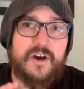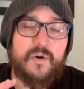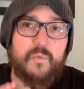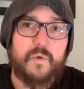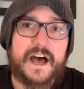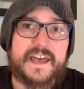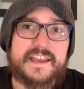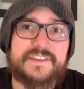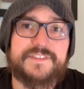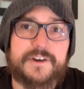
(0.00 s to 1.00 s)
why
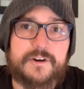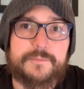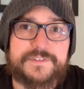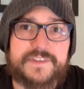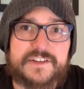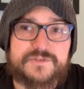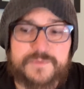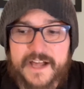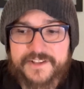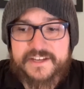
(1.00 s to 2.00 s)
is the
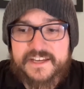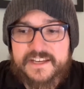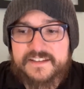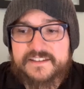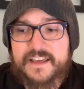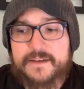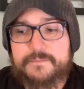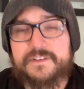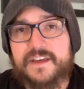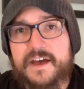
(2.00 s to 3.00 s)
homosexuality condemned?